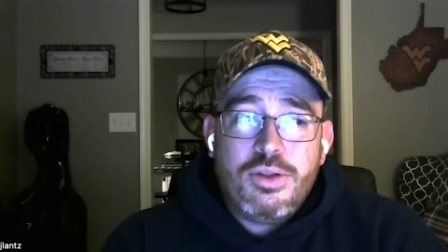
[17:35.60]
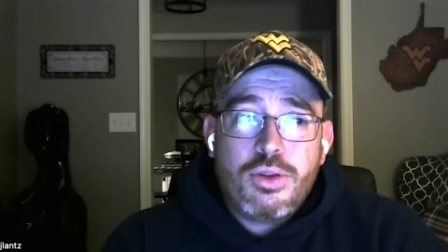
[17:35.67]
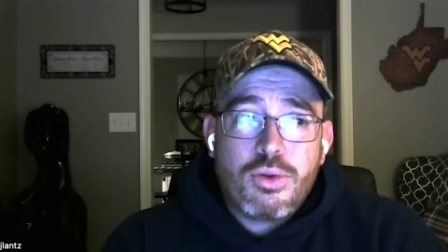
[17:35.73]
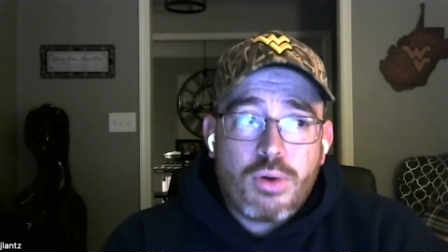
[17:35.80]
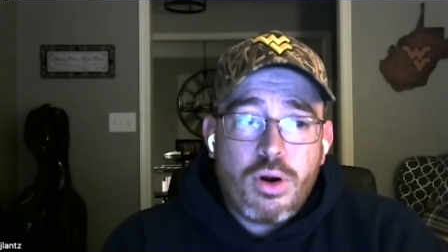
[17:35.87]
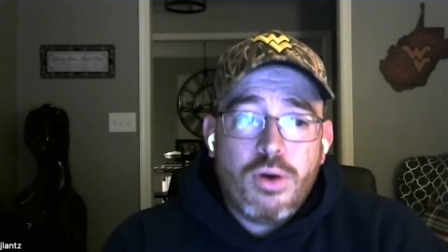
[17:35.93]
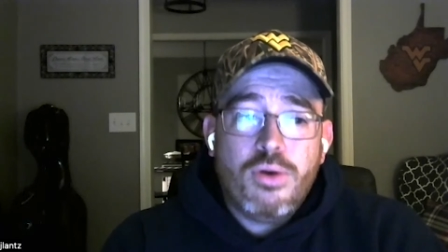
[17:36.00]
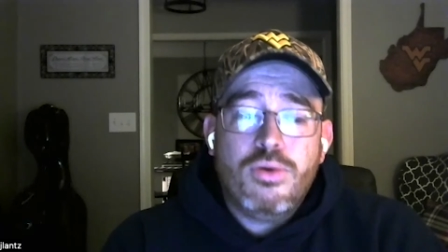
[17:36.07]

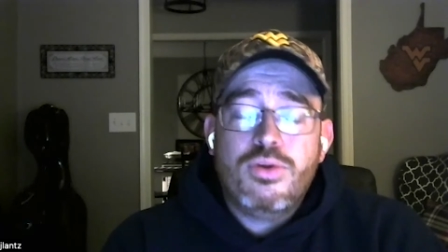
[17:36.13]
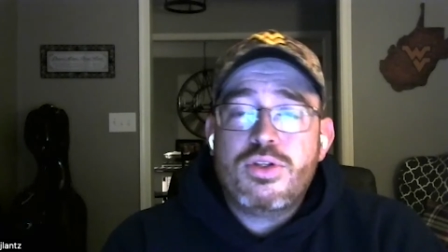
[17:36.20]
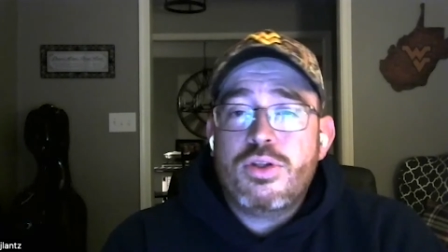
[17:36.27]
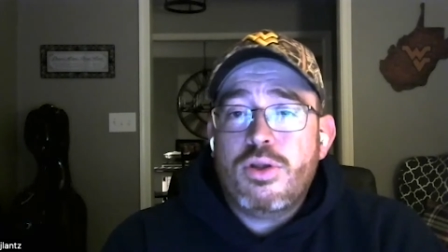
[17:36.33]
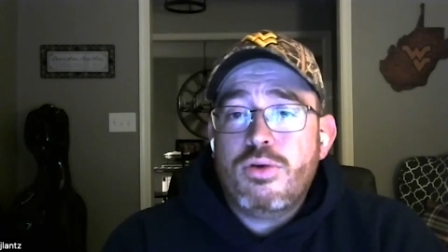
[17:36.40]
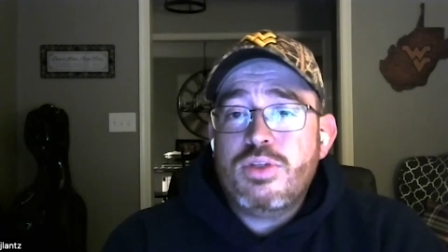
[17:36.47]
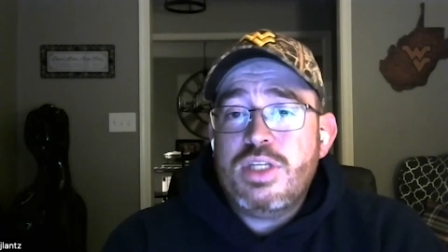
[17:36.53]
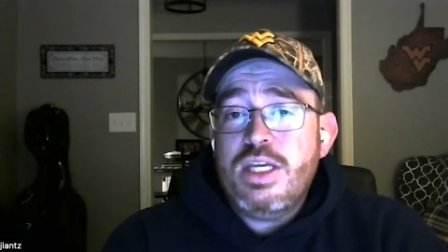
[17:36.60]
throws and
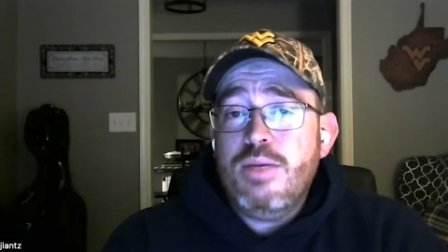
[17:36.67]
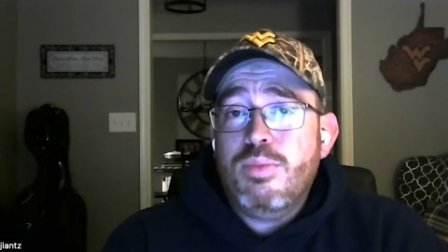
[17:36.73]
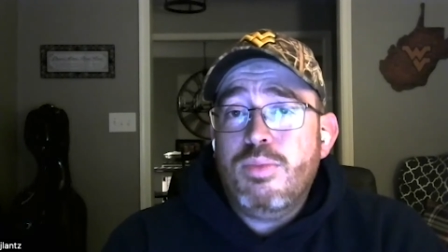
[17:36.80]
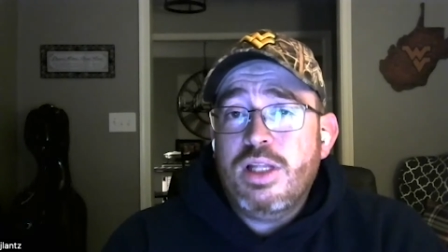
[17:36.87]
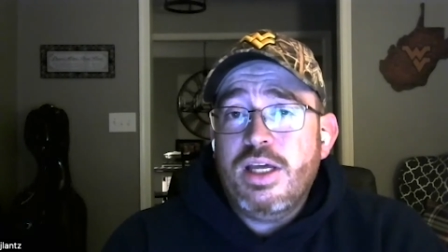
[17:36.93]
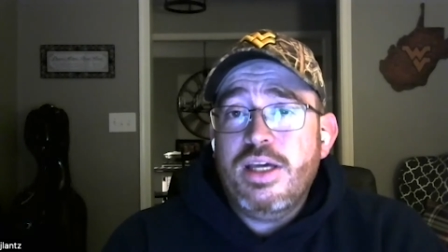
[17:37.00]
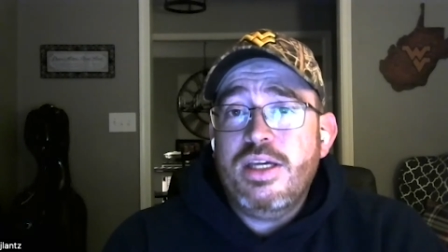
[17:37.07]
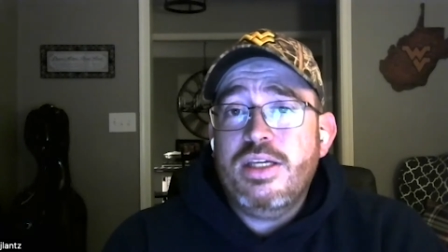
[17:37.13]
those deep
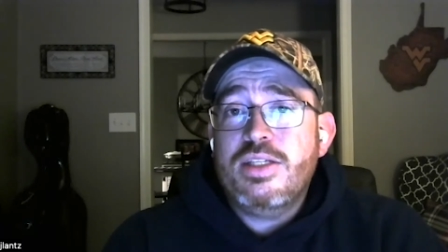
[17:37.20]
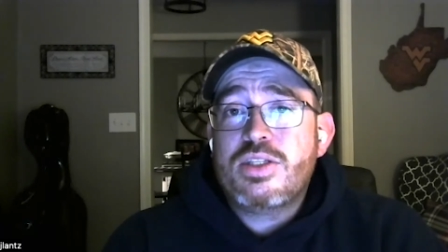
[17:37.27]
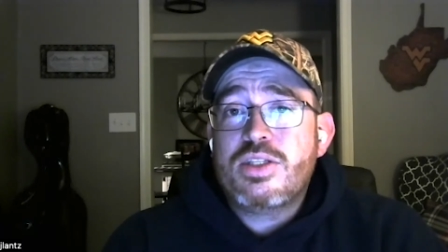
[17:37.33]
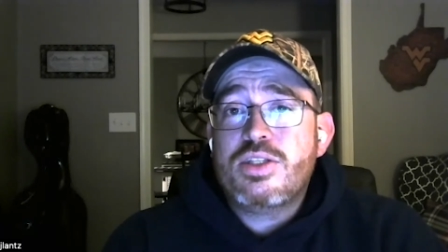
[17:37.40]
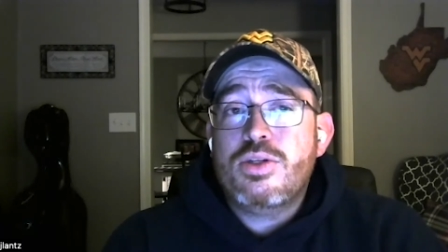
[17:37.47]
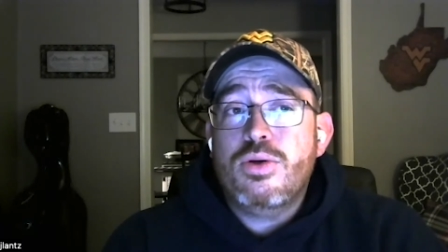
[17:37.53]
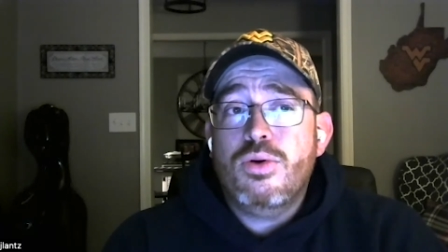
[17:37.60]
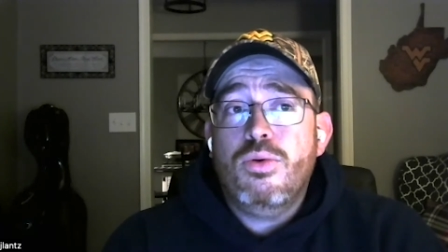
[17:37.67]
plays
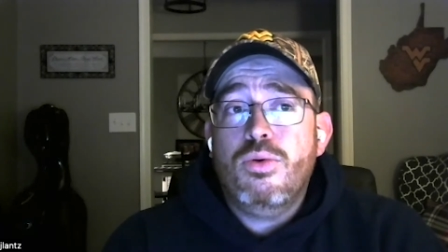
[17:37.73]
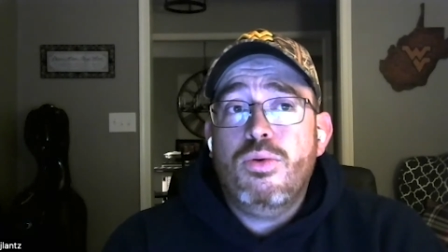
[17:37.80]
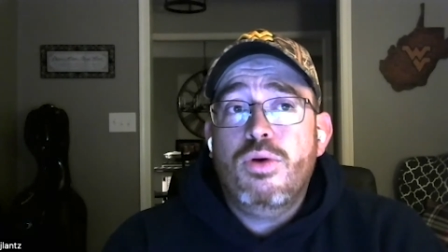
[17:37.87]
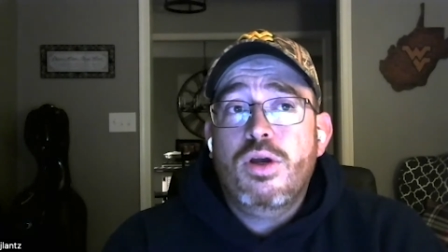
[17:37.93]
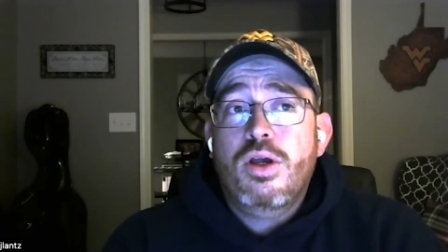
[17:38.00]
to,